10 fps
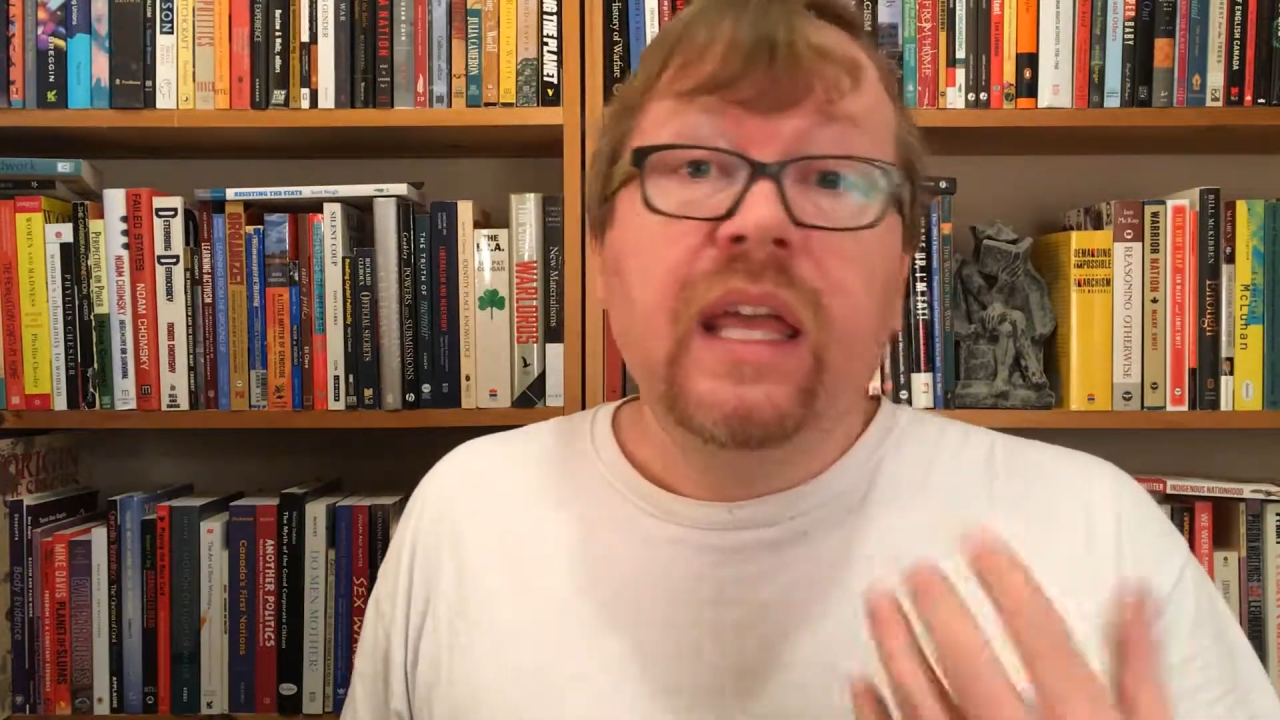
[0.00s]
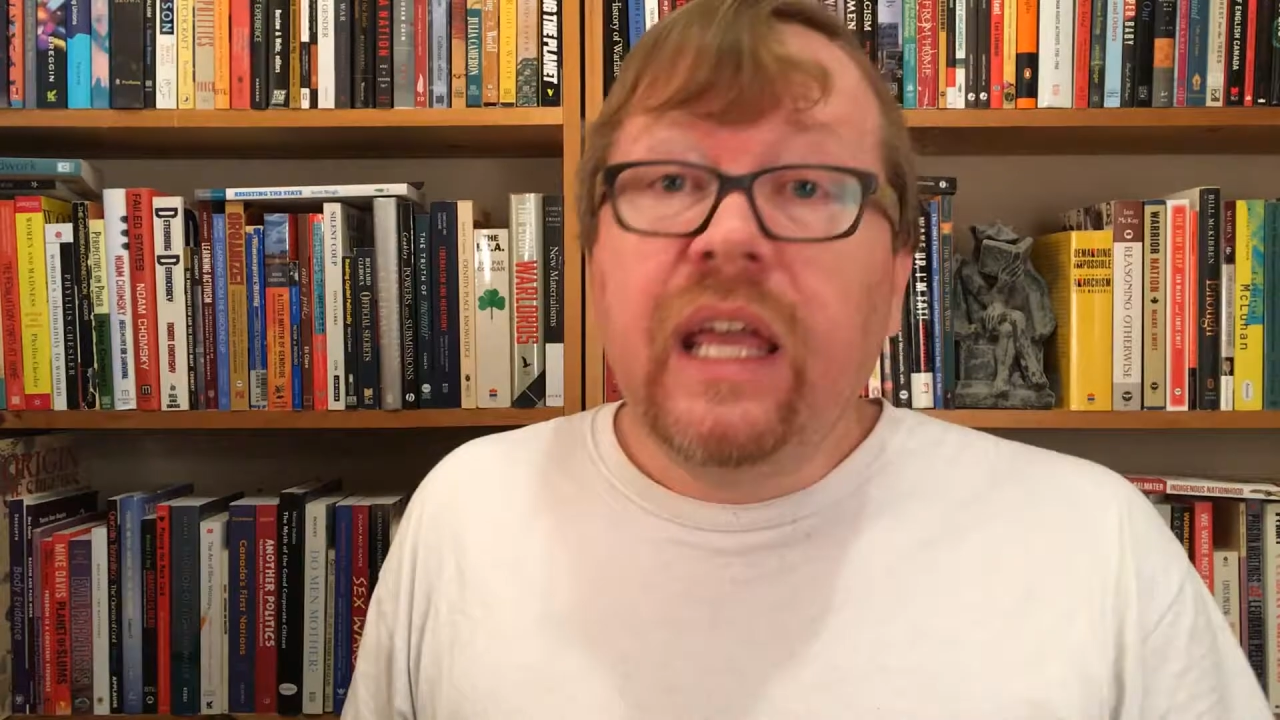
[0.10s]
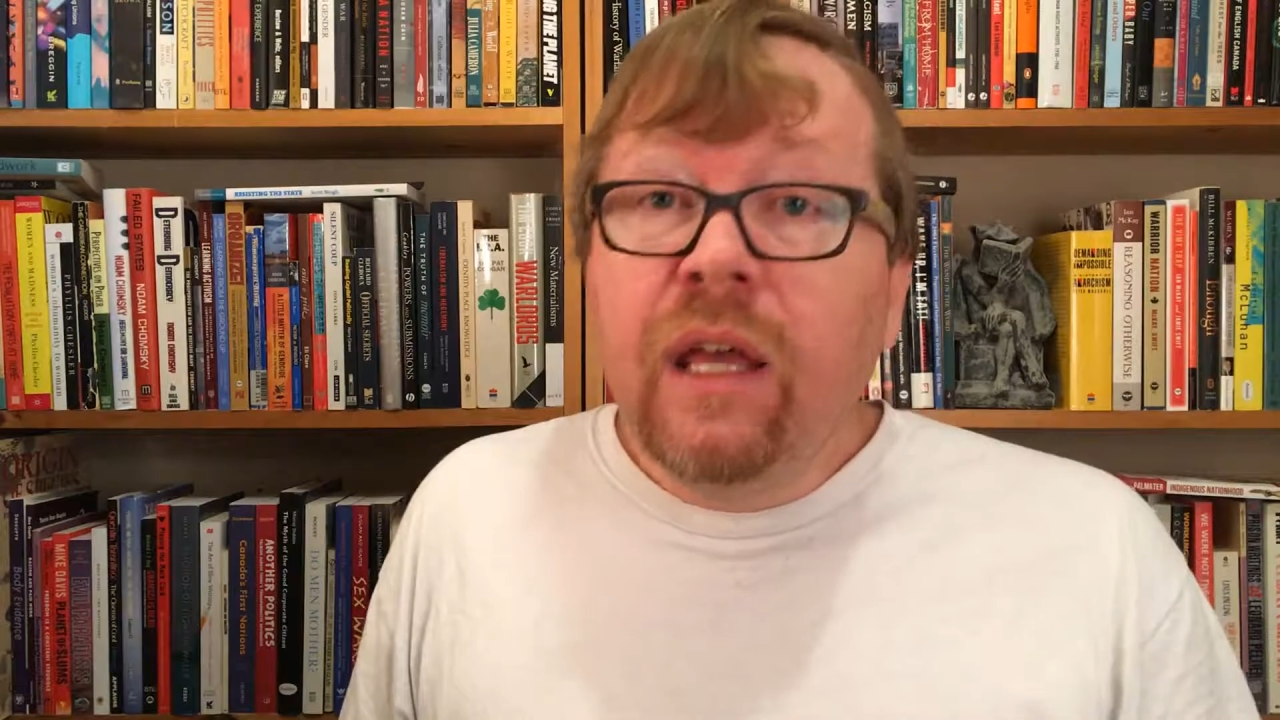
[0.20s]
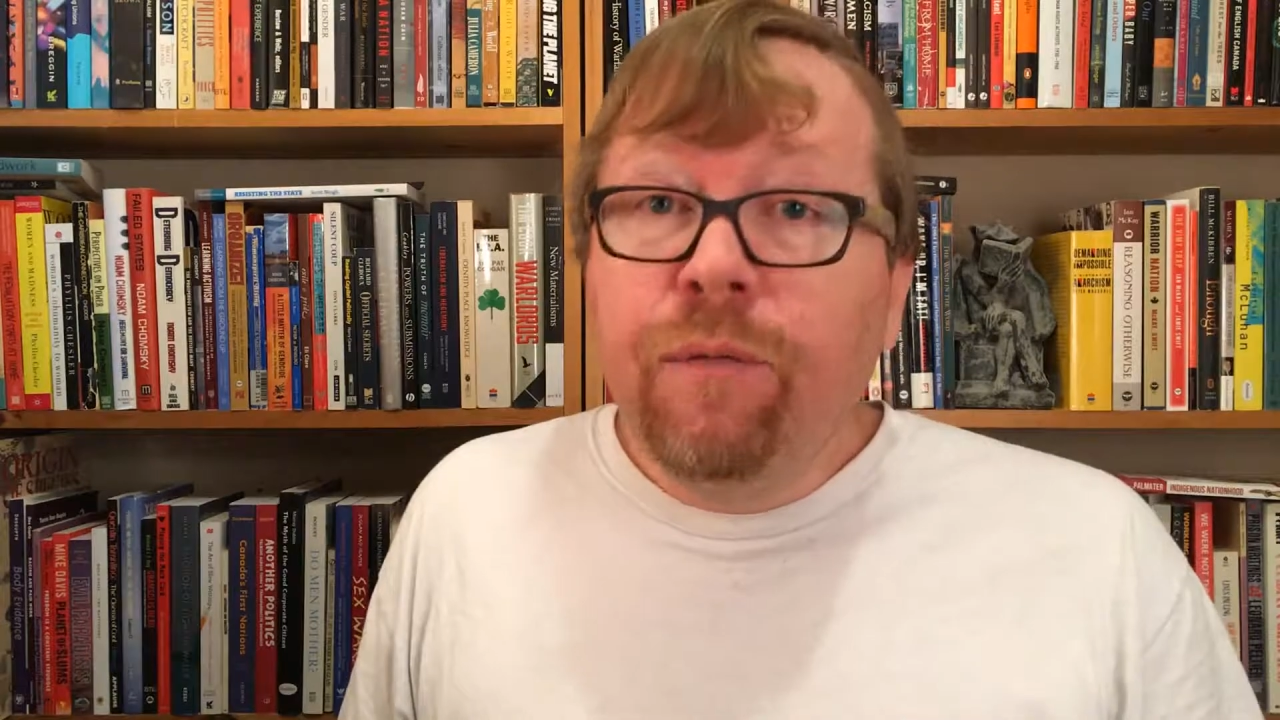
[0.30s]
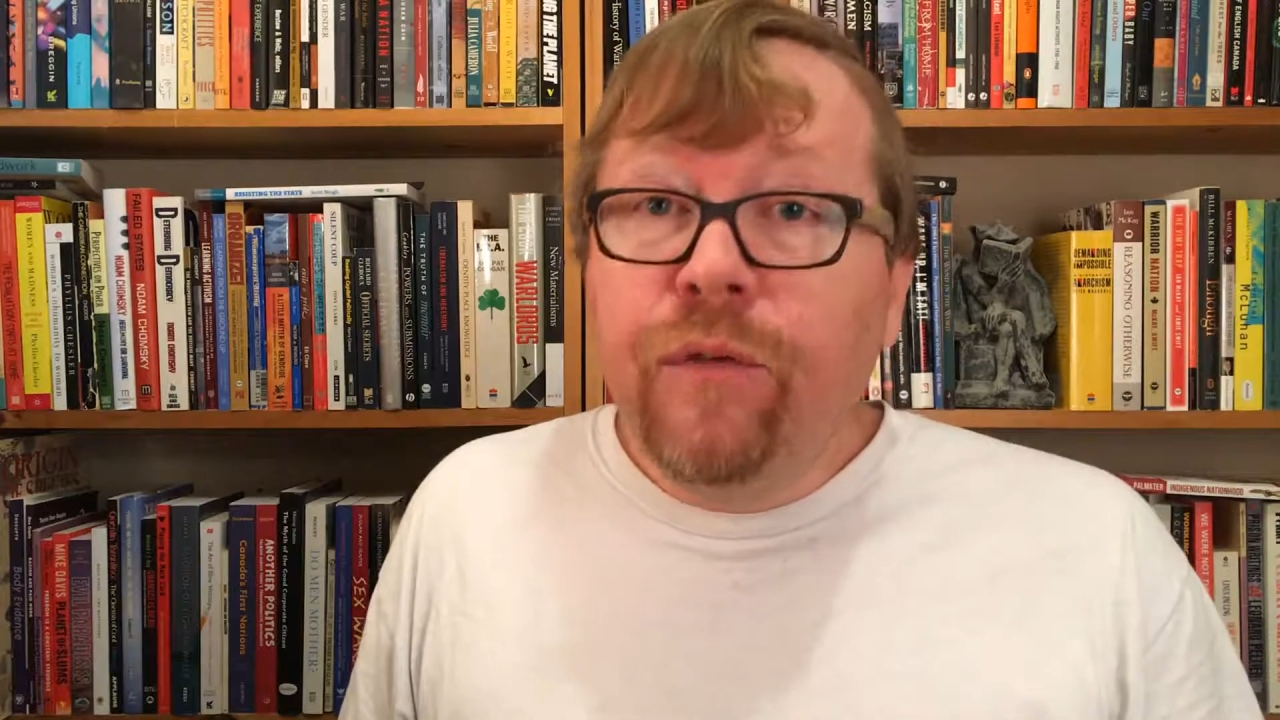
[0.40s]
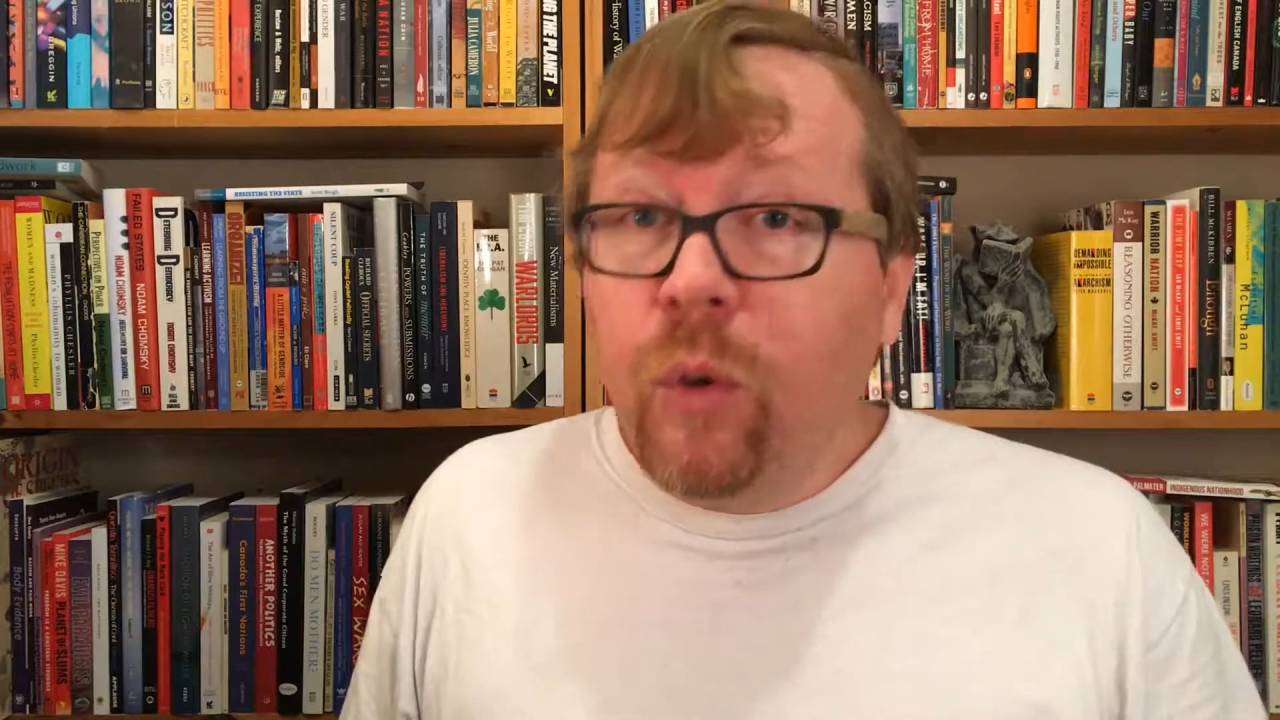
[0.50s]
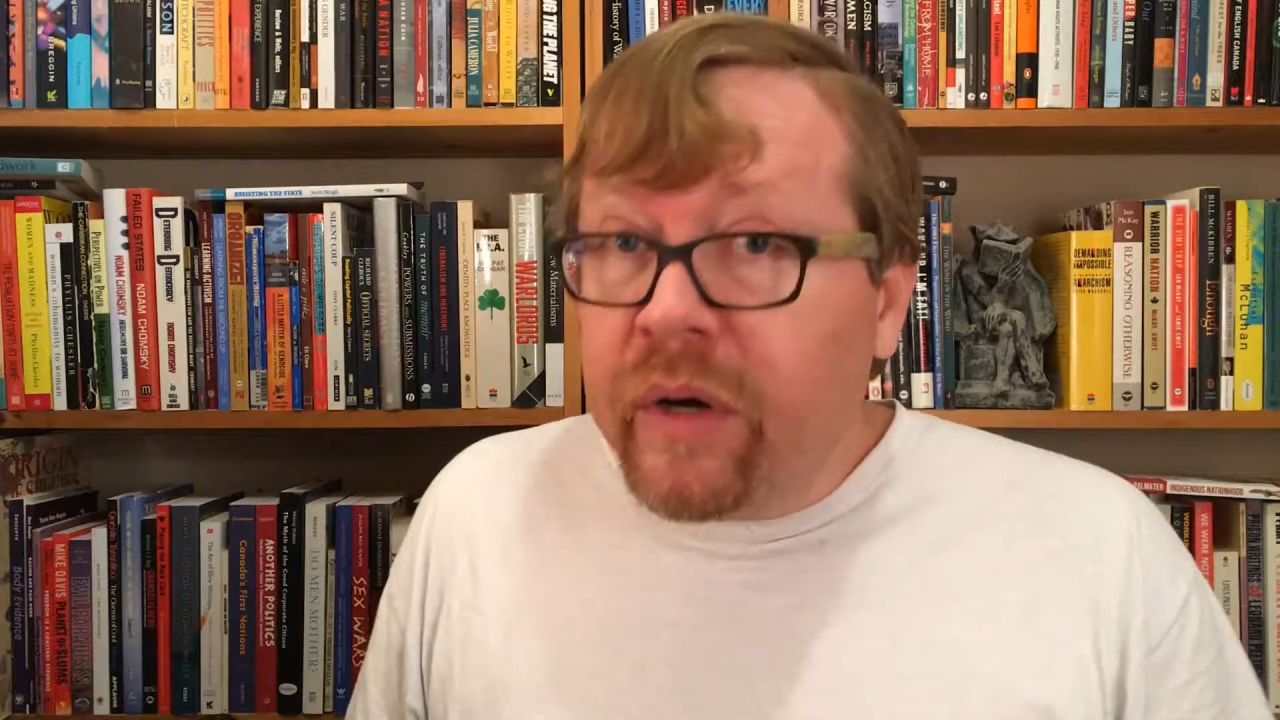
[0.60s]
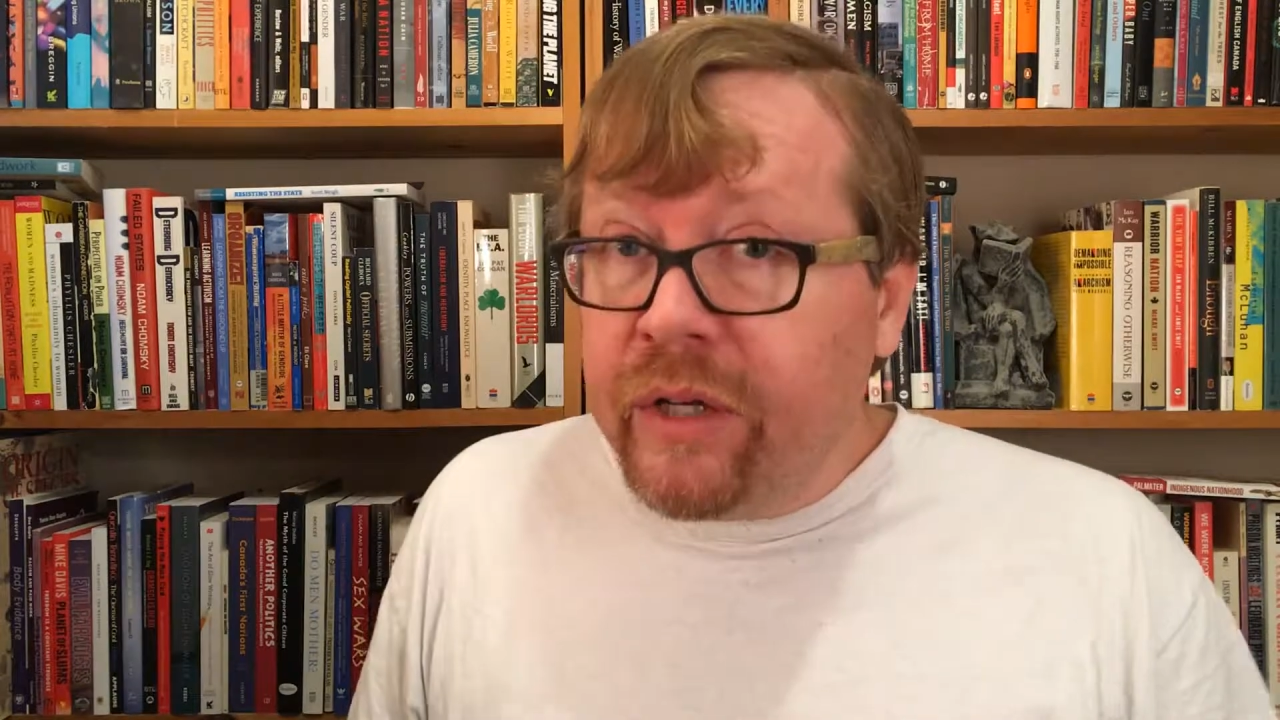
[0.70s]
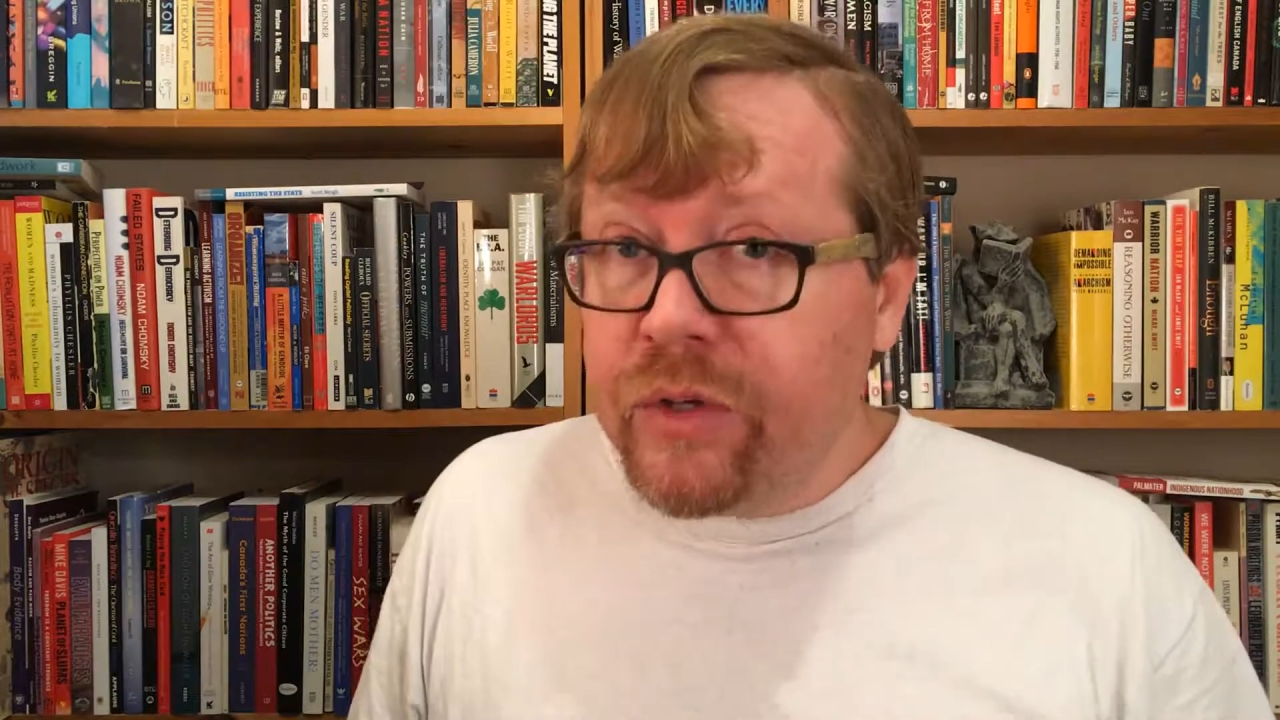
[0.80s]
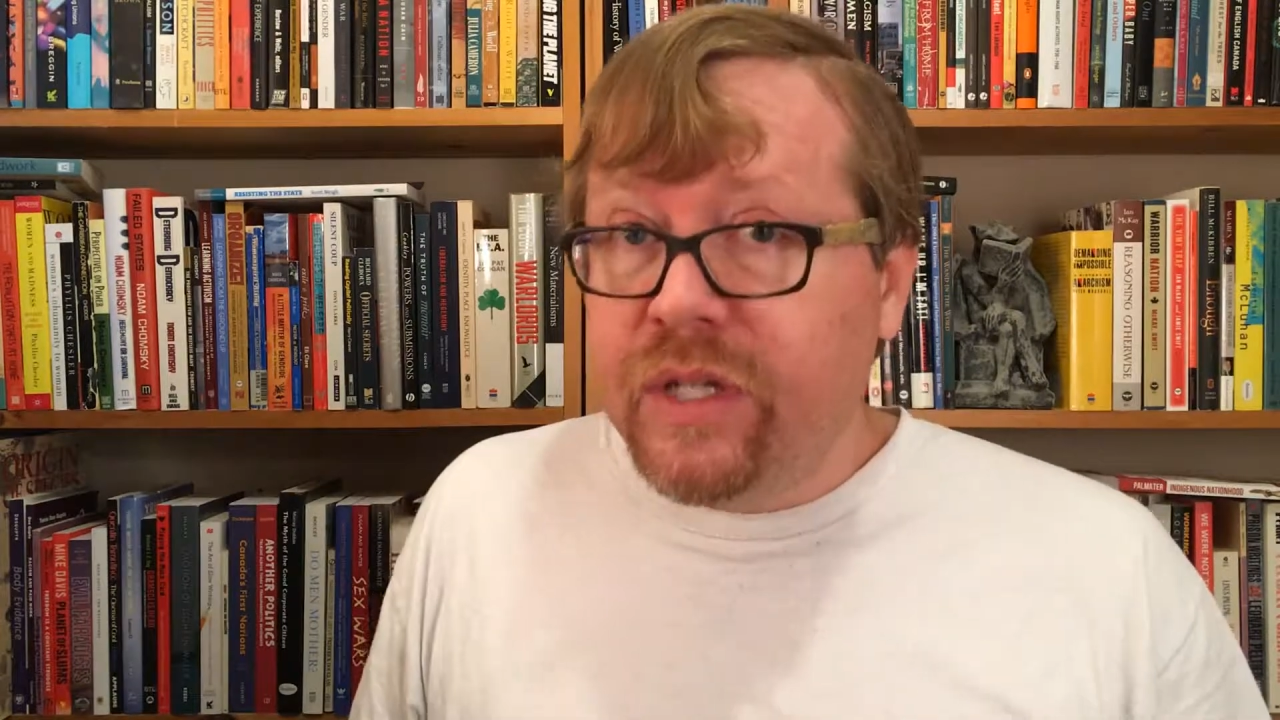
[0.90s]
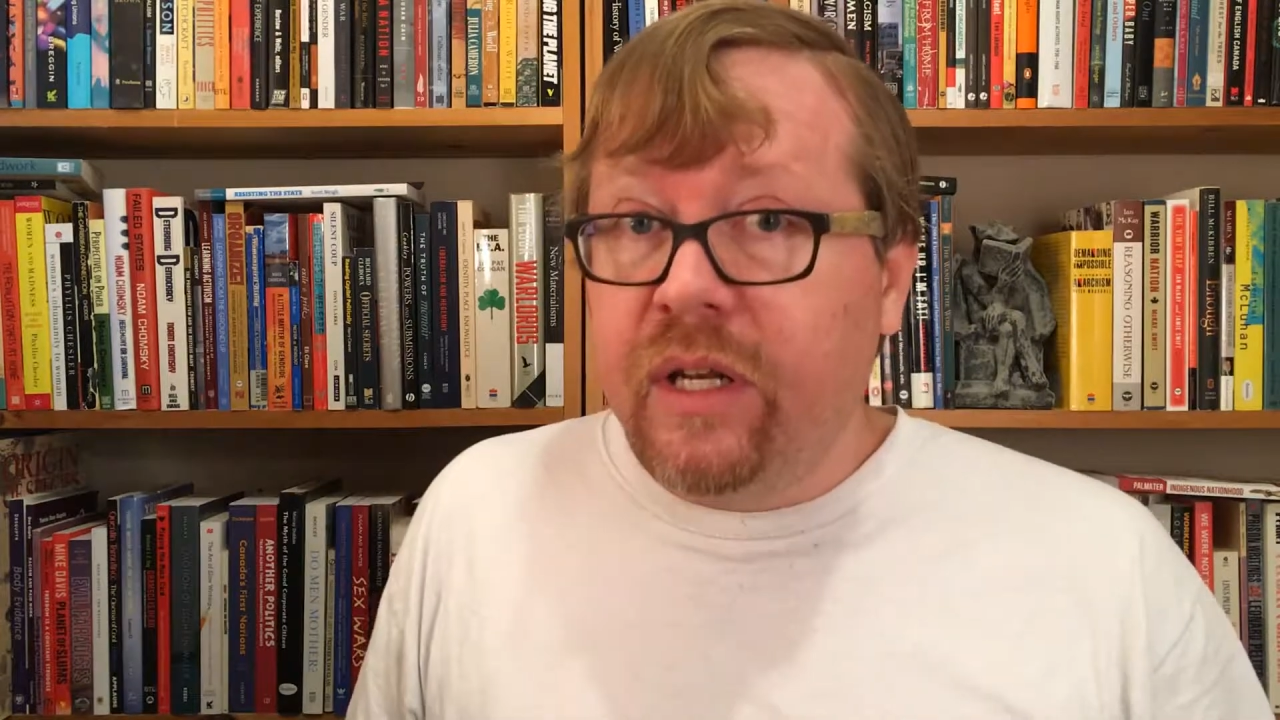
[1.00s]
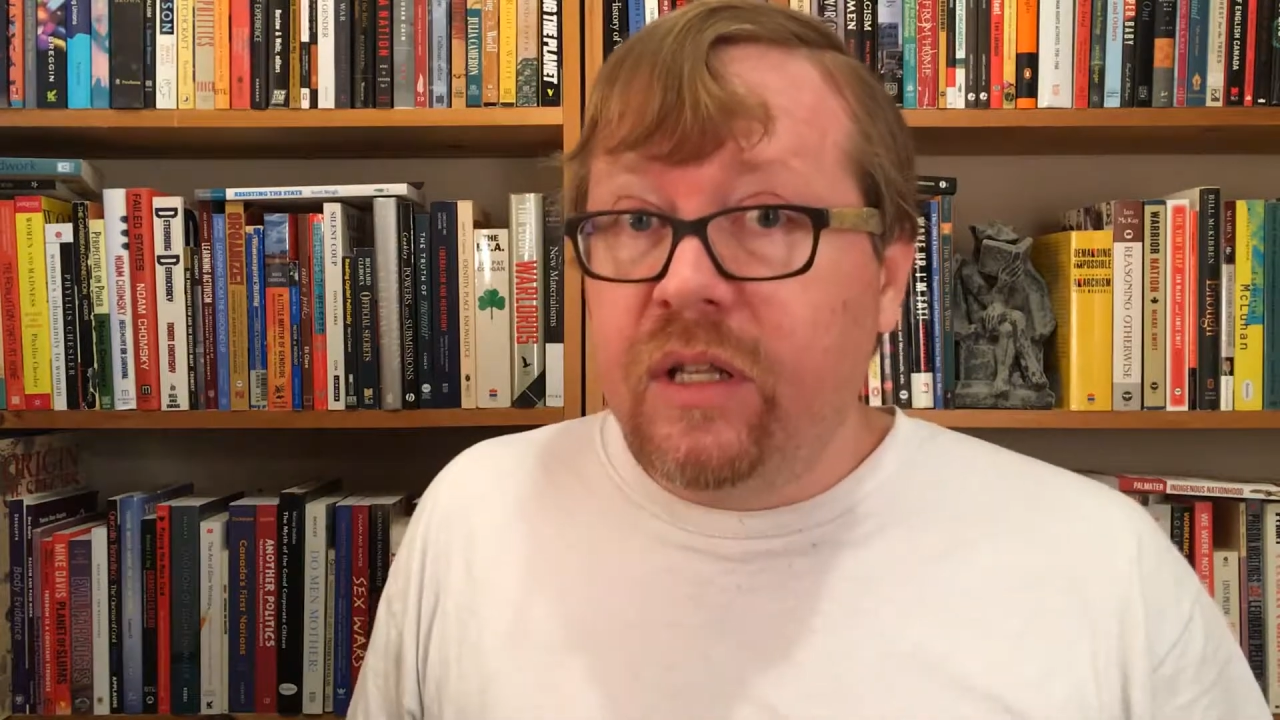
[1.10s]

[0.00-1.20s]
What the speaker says: if you are interested